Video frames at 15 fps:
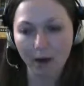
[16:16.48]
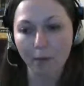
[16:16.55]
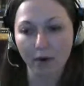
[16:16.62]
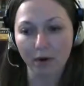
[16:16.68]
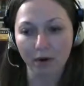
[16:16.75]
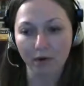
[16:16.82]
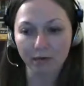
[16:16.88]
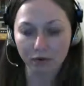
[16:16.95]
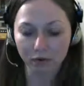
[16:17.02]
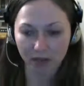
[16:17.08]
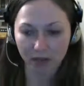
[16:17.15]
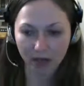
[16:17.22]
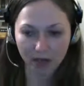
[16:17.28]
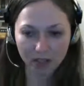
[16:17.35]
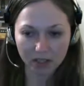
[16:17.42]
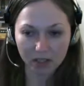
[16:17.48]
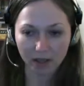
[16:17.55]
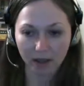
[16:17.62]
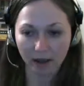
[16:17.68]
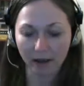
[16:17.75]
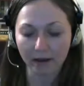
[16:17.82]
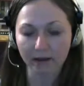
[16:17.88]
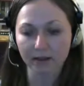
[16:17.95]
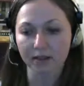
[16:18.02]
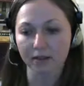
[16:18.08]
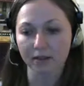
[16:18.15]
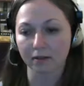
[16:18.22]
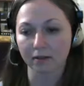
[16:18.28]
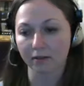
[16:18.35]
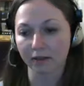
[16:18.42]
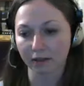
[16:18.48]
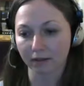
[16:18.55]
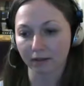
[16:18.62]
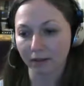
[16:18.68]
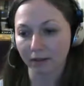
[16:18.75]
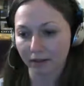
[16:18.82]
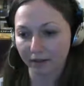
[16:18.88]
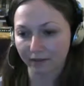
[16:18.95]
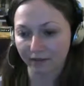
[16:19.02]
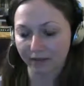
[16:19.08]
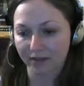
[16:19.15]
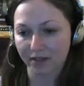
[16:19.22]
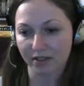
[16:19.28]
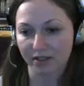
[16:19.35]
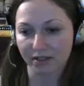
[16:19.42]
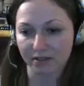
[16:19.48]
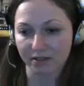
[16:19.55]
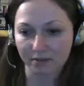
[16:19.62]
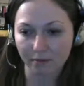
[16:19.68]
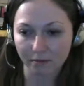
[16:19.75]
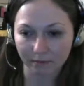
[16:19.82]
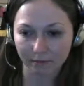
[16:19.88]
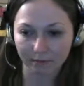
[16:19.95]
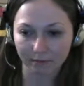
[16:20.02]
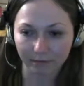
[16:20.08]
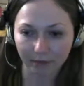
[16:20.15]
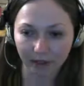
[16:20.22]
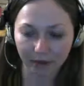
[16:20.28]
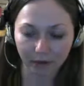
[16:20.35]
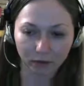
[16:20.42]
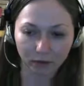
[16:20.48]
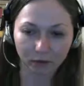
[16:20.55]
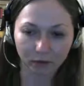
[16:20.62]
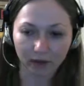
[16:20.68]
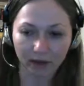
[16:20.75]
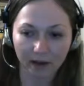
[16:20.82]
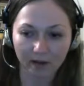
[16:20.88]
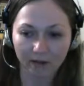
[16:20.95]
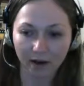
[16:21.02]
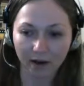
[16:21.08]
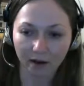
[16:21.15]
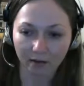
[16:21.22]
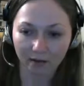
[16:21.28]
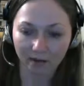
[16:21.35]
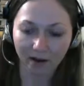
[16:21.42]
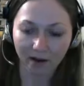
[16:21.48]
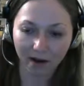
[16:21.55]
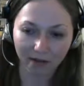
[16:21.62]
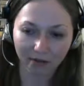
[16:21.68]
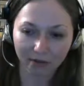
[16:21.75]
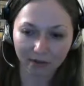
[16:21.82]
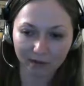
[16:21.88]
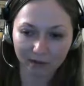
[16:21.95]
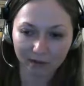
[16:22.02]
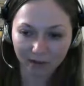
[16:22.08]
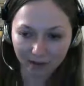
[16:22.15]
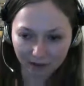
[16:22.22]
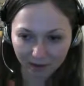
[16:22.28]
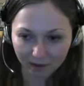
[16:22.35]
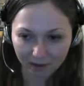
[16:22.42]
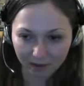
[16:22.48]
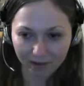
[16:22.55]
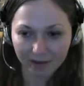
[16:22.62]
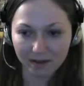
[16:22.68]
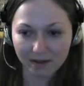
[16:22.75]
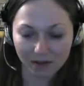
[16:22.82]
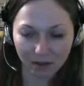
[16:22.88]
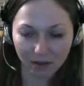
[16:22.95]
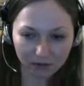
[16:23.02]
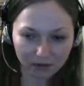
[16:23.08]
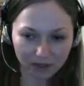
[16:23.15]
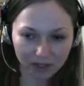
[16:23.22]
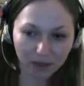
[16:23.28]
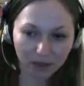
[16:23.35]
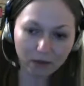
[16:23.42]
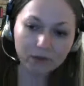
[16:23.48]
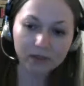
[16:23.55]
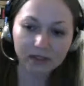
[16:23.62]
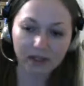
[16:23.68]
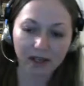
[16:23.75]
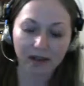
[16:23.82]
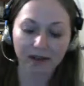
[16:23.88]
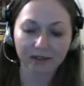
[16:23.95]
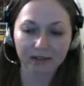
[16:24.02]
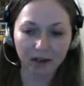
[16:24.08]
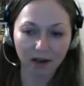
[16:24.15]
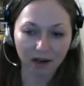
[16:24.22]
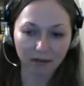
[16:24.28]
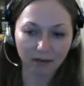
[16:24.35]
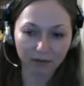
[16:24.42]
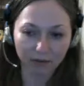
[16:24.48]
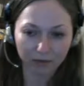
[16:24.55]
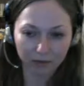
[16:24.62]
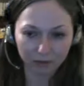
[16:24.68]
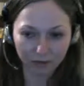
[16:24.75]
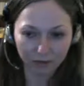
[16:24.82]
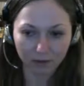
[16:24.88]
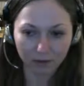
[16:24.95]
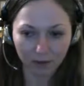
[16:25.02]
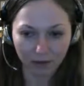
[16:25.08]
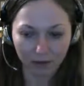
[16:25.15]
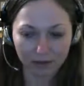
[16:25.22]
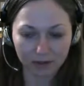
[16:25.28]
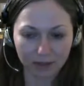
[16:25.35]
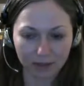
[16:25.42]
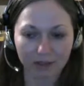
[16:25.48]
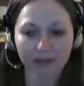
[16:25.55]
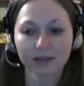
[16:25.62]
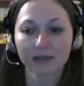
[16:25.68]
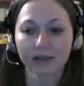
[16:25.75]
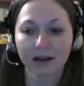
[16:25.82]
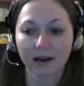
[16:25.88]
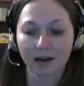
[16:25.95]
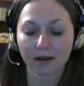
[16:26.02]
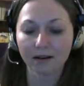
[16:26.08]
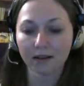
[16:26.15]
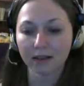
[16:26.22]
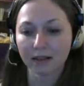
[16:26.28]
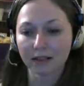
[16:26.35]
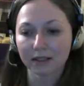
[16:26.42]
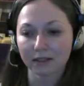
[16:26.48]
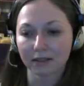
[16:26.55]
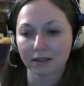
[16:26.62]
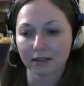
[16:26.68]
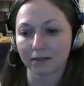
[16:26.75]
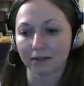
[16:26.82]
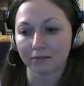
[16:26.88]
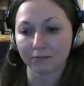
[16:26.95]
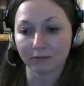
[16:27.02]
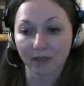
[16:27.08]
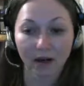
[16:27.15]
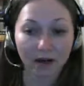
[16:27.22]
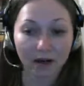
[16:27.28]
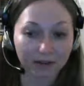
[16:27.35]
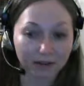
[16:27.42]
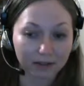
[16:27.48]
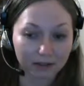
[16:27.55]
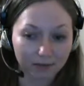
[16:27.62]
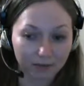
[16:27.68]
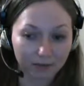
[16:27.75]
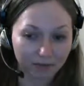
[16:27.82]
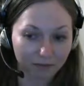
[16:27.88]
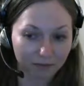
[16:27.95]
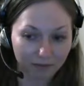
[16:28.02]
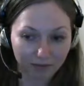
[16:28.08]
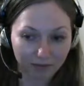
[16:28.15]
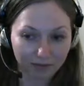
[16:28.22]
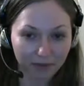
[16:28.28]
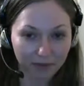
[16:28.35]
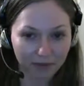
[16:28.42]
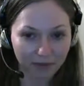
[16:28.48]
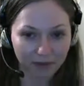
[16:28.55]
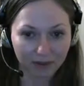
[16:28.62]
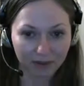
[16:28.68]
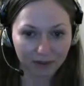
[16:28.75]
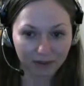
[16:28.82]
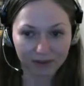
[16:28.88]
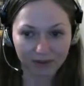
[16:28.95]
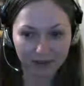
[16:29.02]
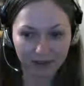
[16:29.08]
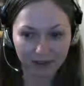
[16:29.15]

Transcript: of situation, and well, just I don't know, we have half soft sounds and half consonants are hard. And that